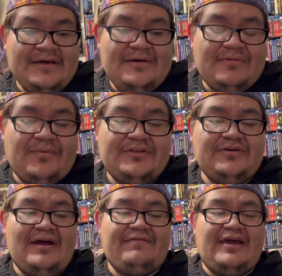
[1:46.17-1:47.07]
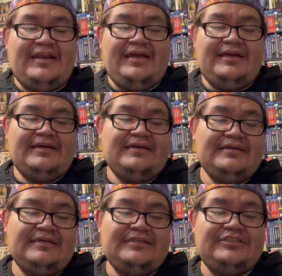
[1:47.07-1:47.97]
But we do have Eddie
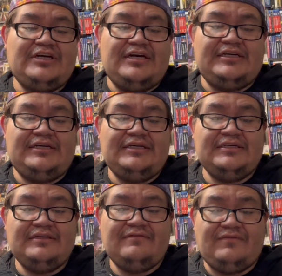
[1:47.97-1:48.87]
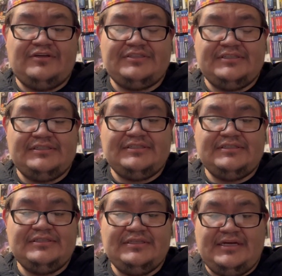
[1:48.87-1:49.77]
and Johnny versus
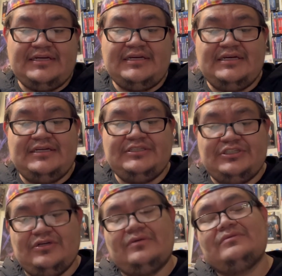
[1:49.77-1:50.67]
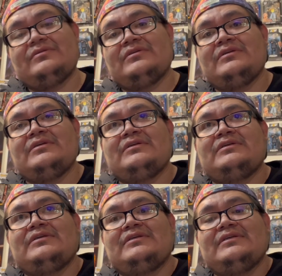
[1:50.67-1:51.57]
Nick and Joe.
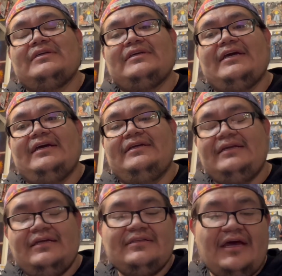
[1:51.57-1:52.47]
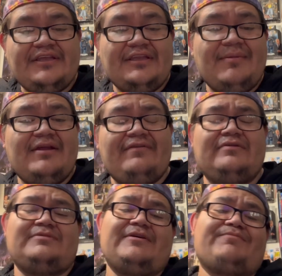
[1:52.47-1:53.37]
And yeah, I think the main event
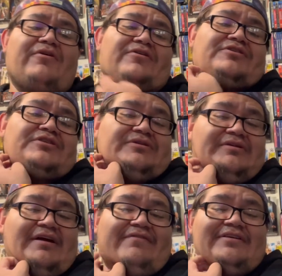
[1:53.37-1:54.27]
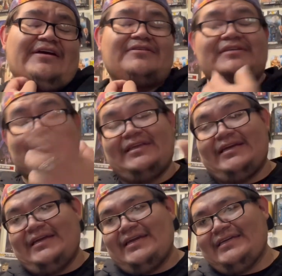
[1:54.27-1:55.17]
was the best part of the show. Everything else,
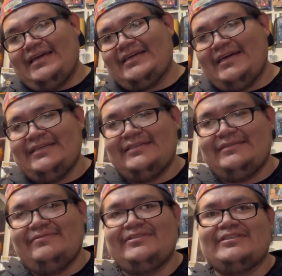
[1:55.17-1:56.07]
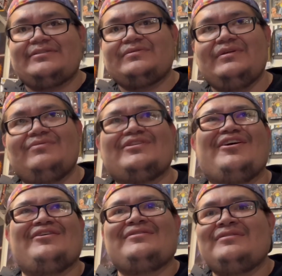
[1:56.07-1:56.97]
like, I kind of was just, it was
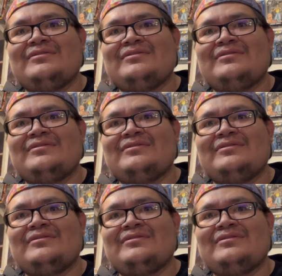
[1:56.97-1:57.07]
on